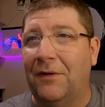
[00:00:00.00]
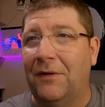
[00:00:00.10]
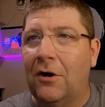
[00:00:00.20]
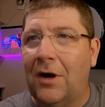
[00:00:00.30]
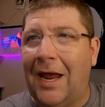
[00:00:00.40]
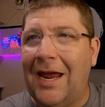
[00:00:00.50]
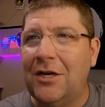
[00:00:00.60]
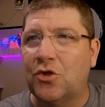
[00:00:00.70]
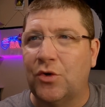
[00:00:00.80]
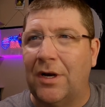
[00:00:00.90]
her
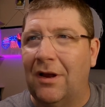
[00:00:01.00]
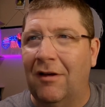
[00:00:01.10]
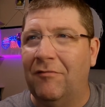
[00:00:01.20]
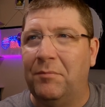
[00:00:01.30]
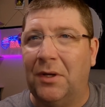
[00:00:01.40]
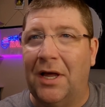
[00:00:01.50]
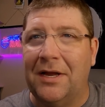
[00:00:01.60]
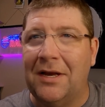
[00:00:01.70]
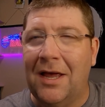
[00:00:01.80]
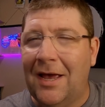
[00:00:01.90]
hatred of
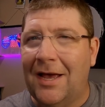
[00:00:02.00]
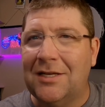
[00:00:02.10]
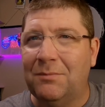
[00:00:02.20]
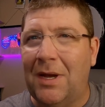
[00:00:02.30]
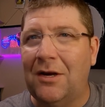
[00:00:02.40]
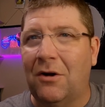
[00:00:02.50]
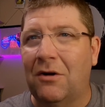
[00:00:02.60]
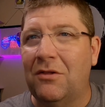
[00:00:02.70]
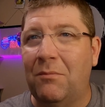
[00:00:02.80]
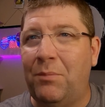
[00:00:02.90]
blood has made her
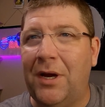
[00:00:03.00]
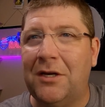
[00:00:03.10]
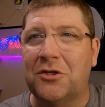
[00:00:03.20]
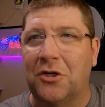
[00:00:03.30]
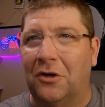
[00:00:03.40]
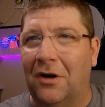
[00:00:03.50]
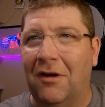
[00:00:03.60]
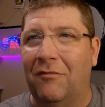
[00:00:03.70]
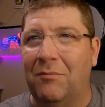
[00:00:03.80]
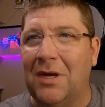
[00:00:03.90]
the picture
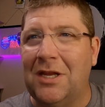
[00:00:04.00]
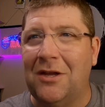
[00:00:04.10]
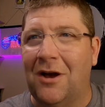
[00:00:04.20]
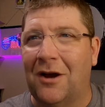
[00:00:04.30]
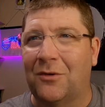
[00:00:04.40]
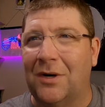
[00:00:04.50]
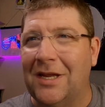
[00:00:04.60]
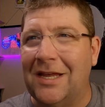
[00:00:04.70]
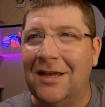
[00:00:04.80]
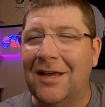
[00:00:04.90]
of mediocrity,